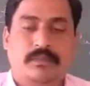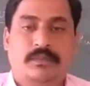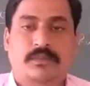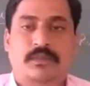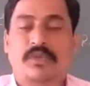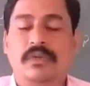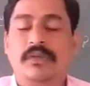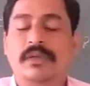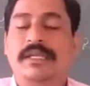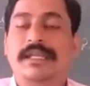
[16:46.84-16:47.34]

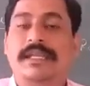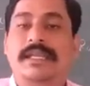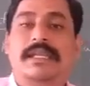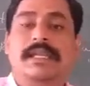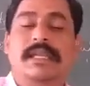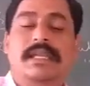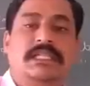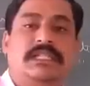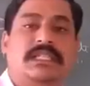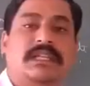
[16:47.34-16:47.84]
So in
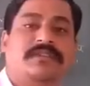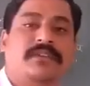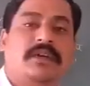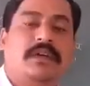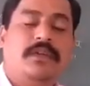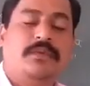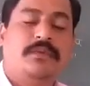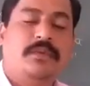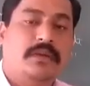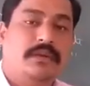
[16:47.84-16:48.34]

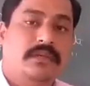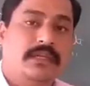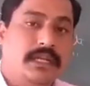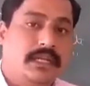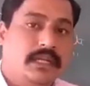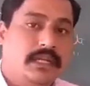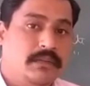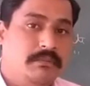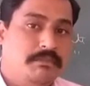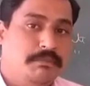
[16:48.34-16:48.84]
ASFR we have
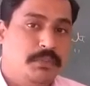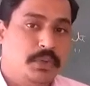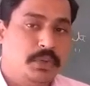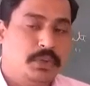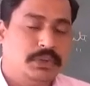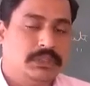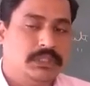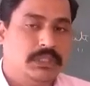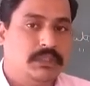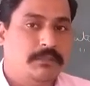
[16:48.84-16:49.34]
taken
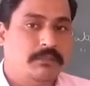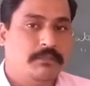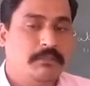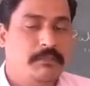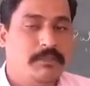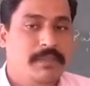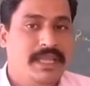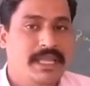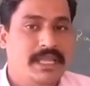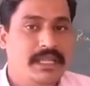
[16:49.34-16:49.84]
both
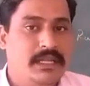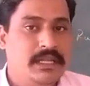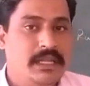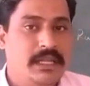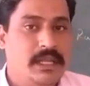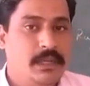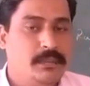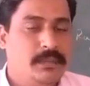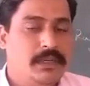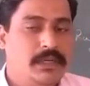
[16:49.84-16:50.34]
male
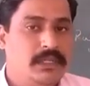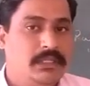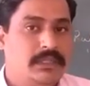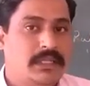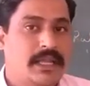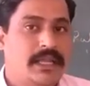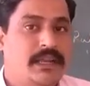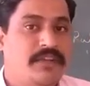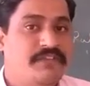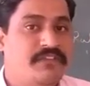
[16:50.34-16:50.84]
live
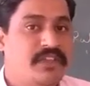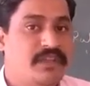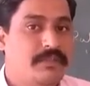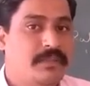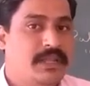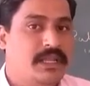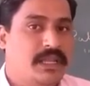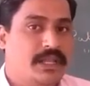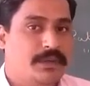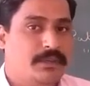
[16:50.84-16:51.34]
birth and
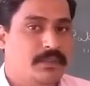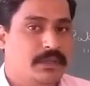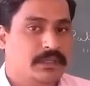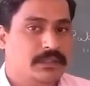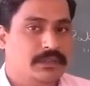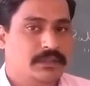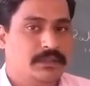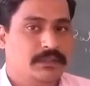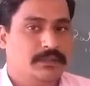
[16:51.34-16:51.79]
female live birth.